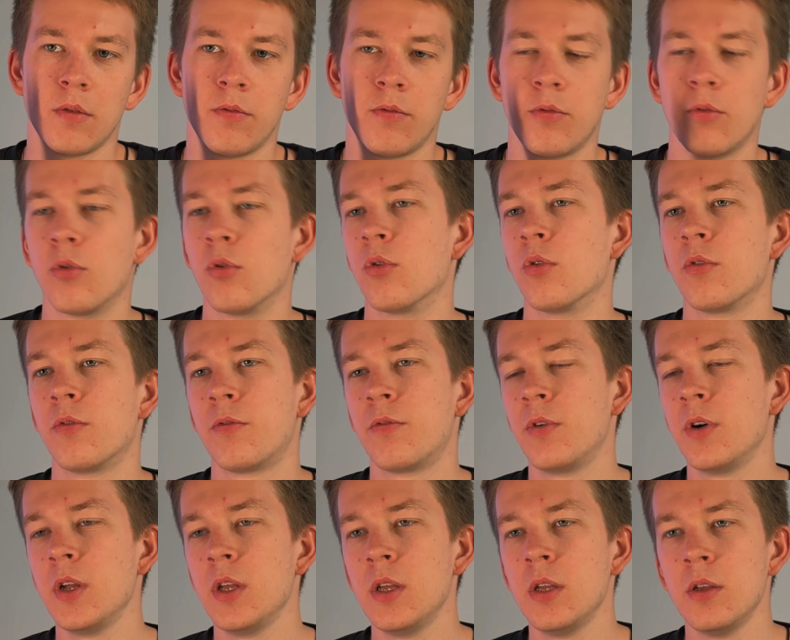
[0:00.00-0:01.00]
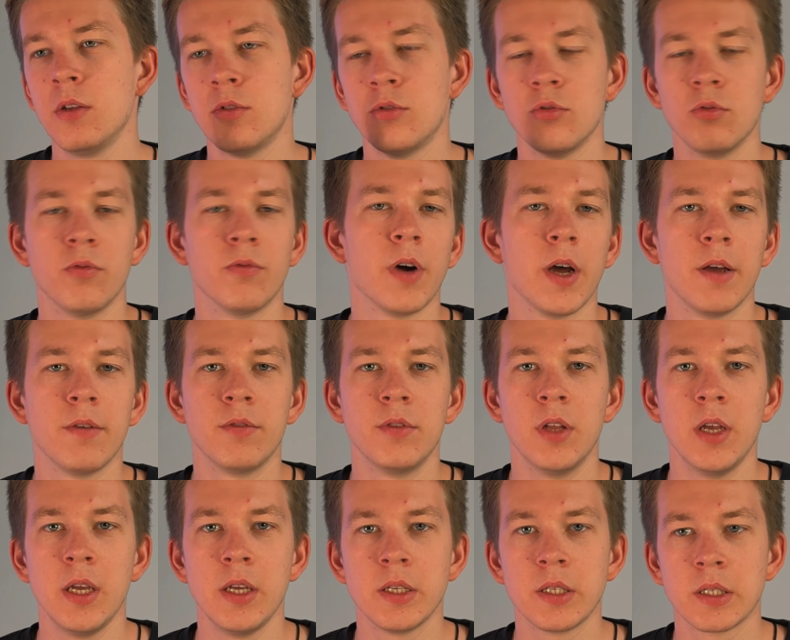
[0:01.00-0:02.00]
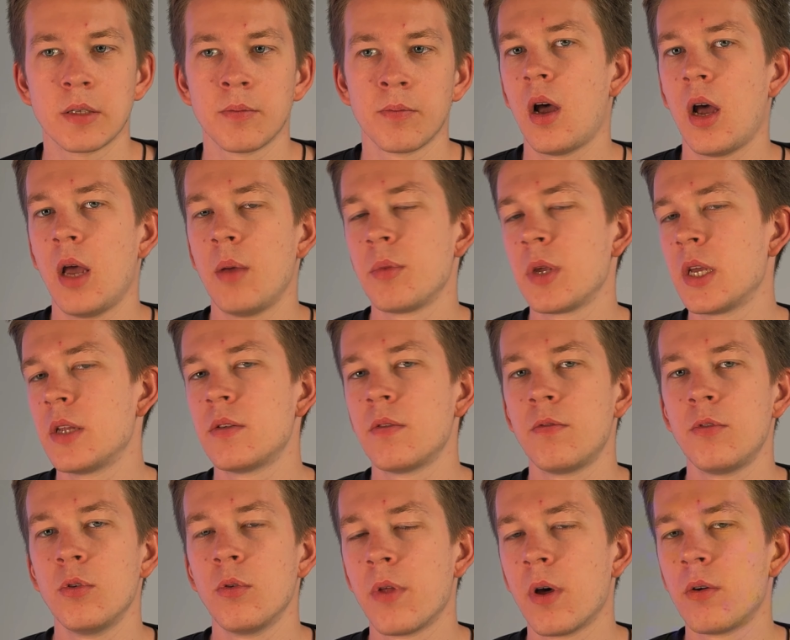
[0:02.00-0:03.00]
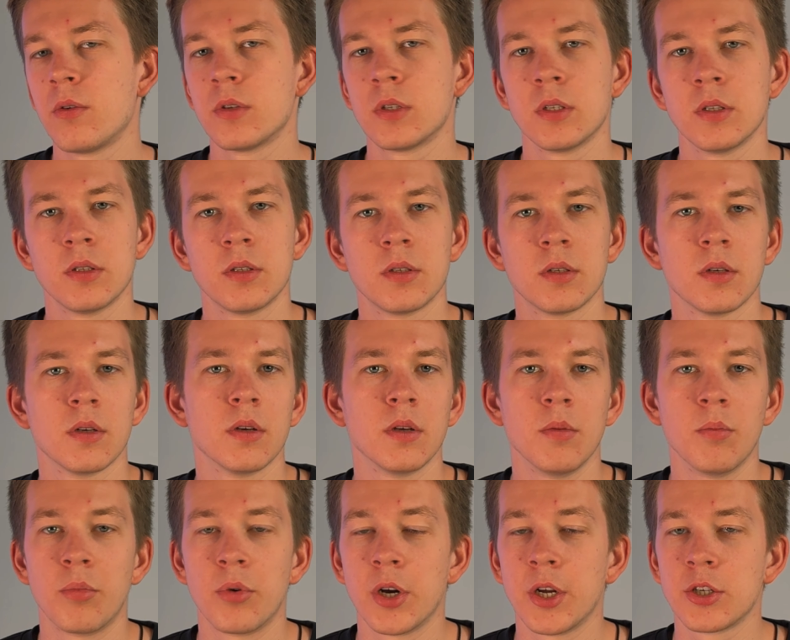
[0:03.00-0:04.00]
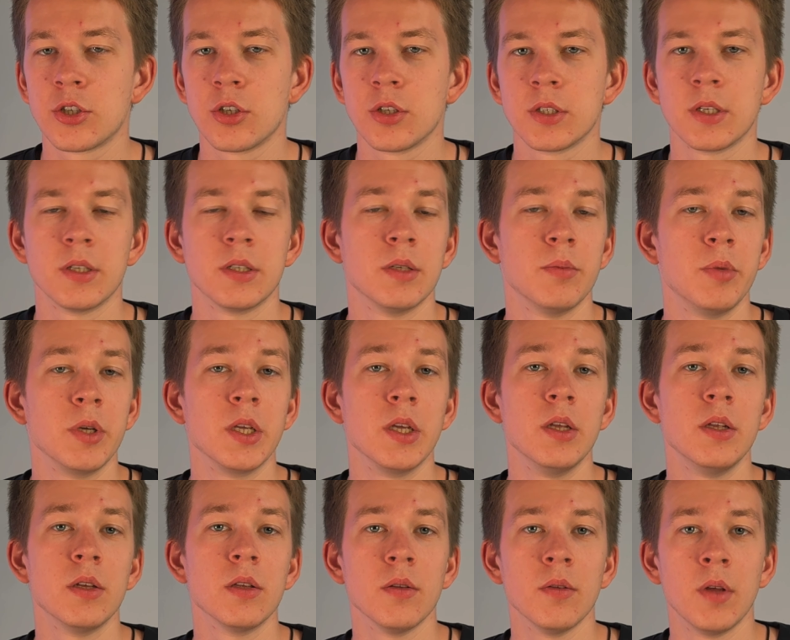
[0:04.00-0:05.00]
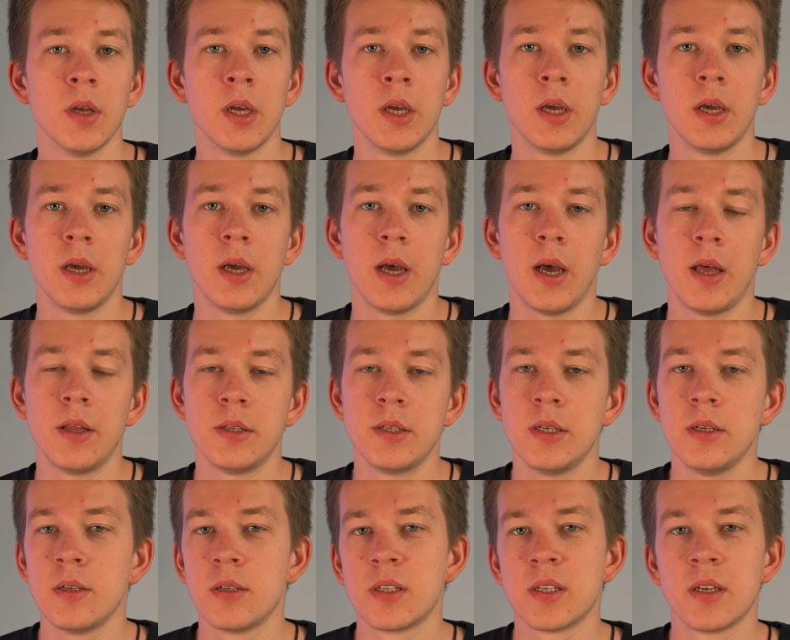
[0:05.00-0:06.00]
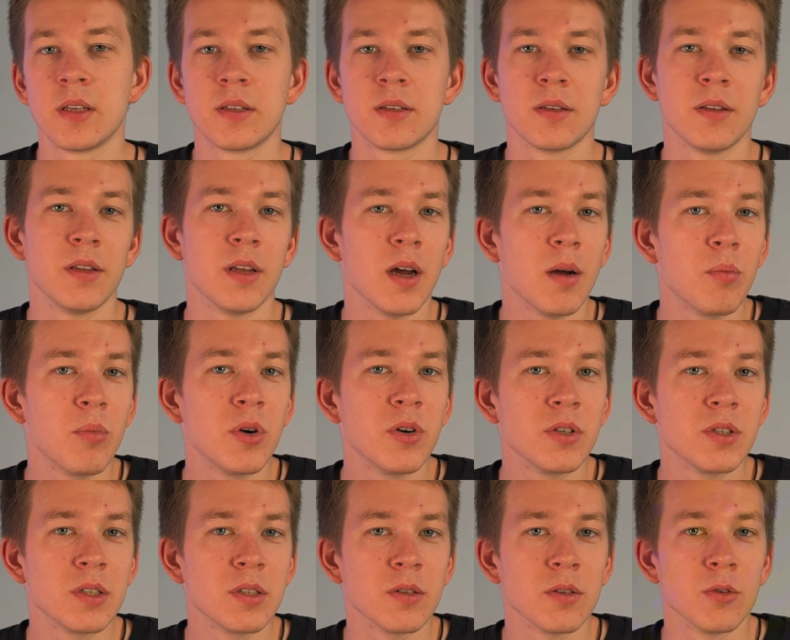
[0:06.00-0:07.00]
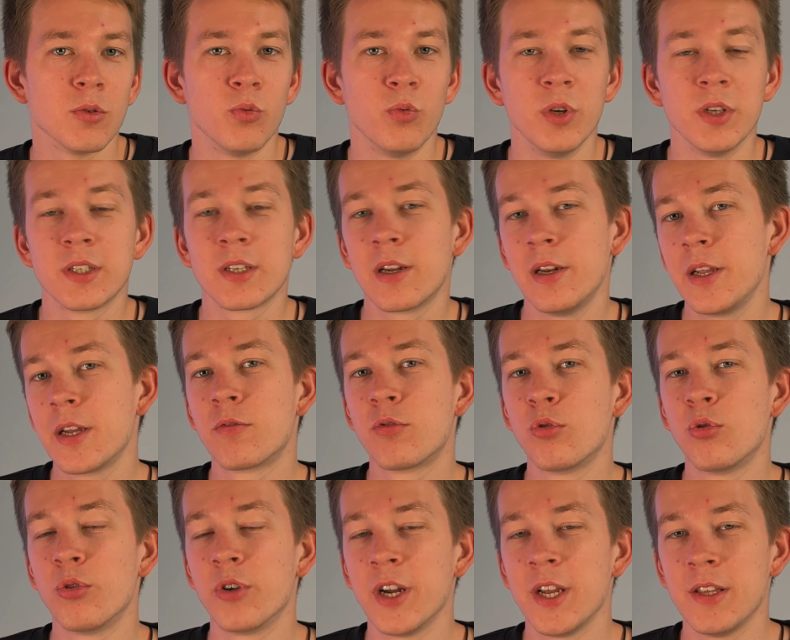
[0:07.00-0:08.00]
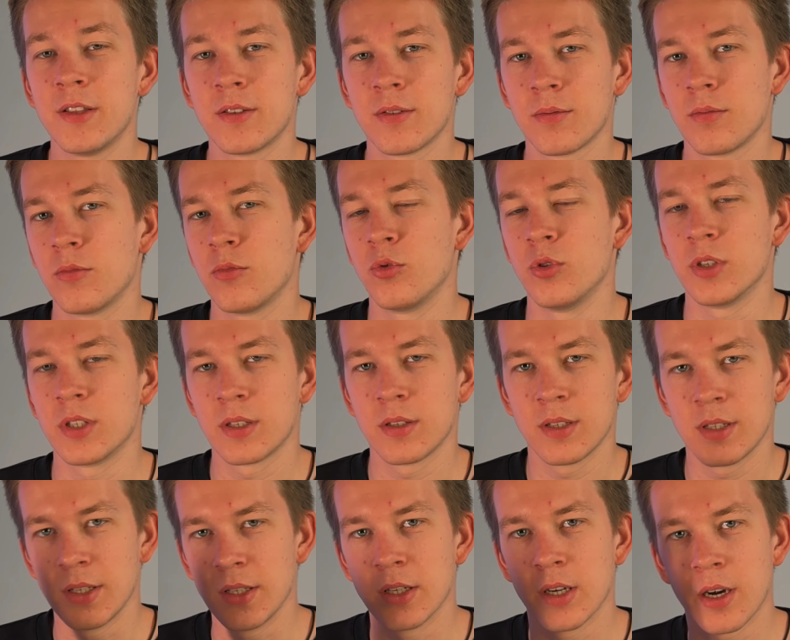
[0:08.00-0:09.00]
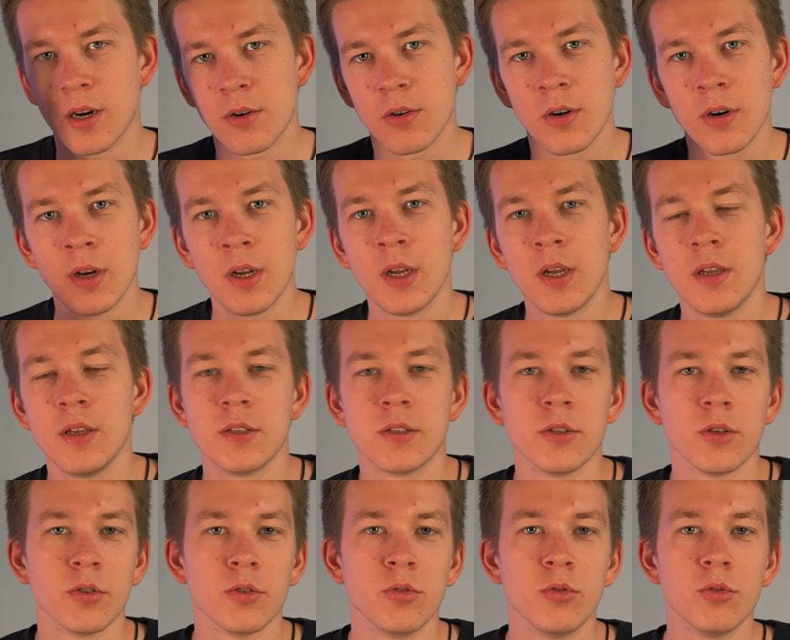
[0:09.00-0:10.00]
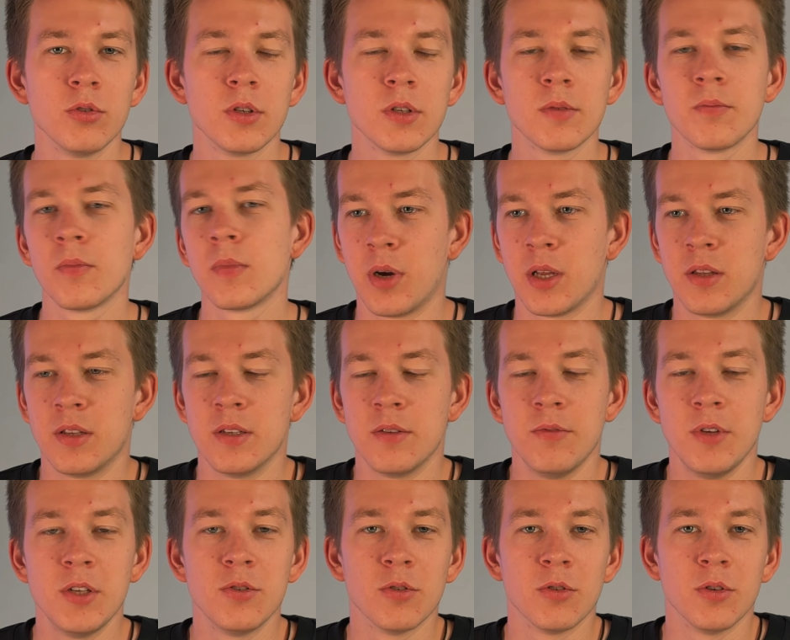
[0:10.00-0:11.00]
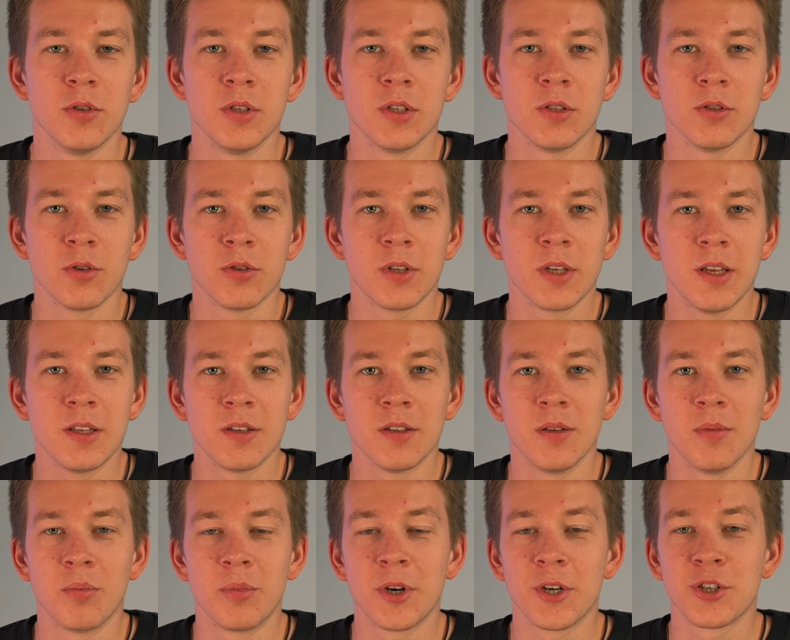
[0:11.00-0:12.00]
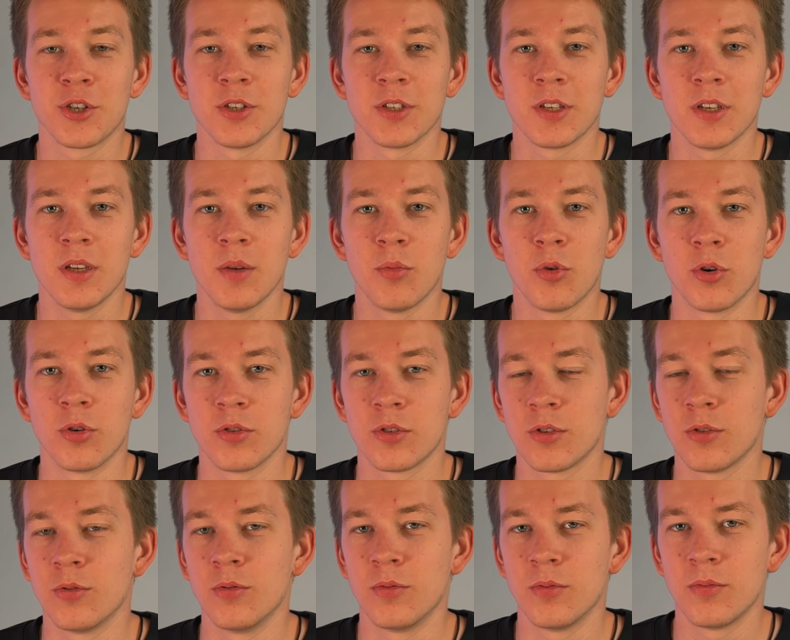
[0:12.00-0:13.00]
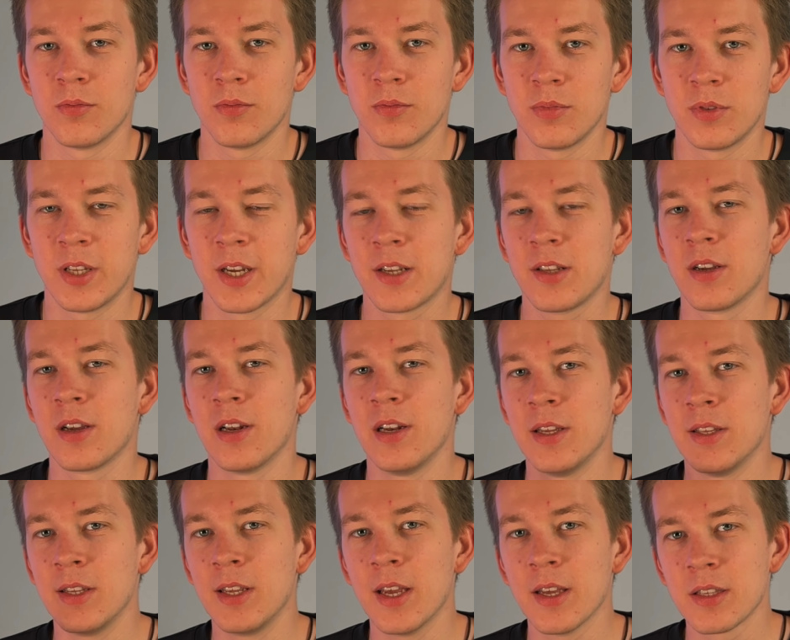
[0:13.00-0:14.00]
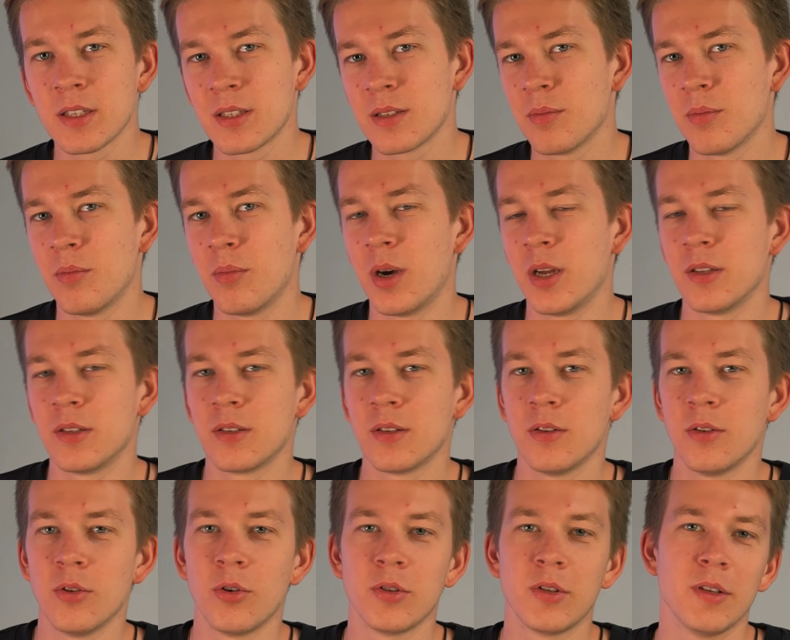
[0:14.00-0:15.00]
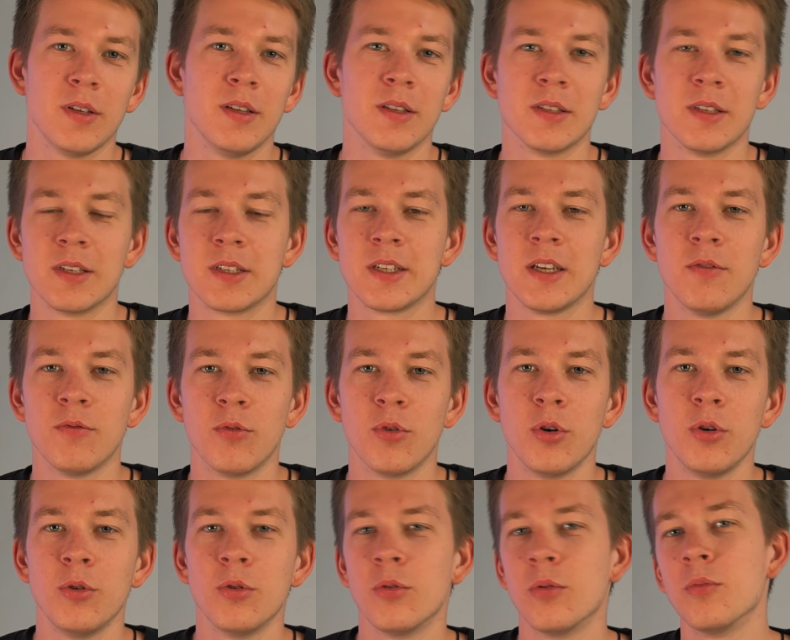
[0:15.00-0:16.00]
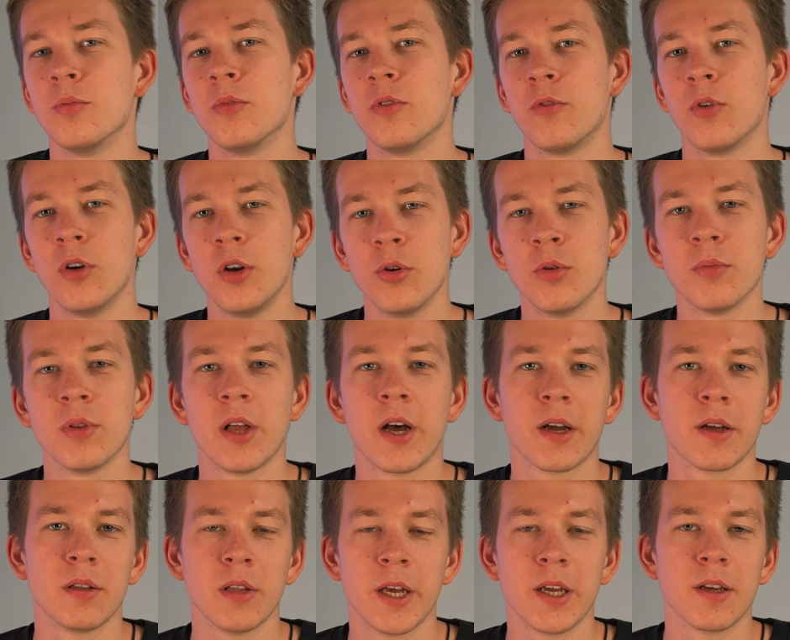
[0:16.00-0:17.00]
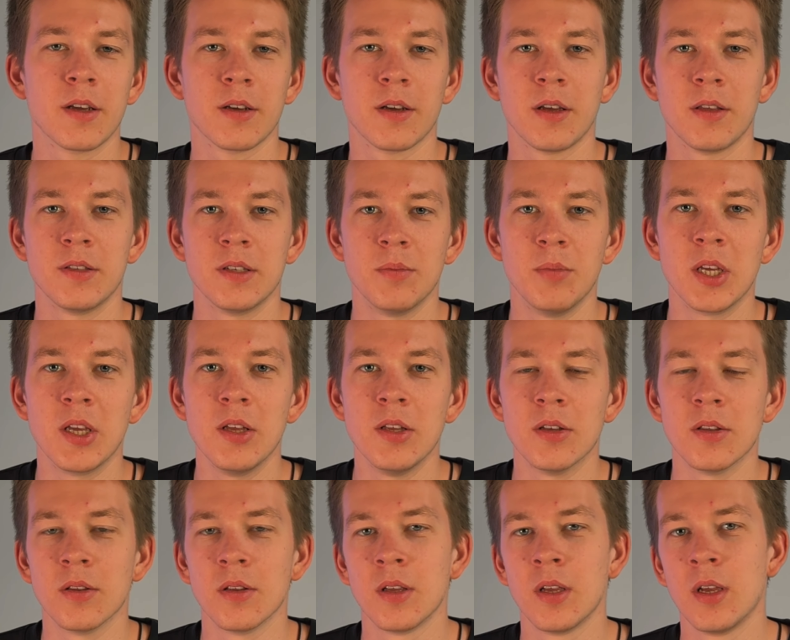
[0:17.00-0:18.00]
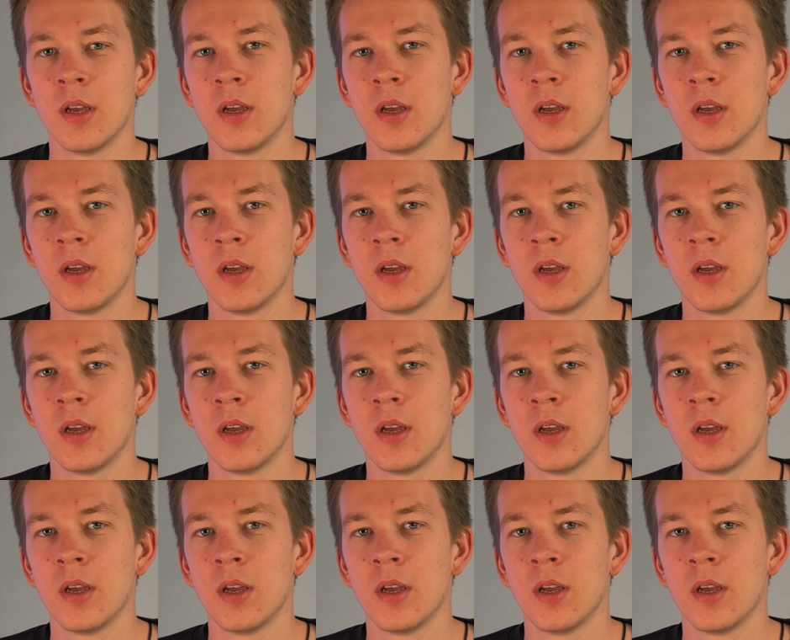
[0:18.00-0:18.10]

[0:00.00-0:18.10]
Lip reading: for 3 to 5 days. I'm getting few thousand impressions at the beginning and see that numbers with click-through rate, with CTR, is not good, but the video is not getting impressions anymore. So technically it gets, but not in the same volume like at the beginning.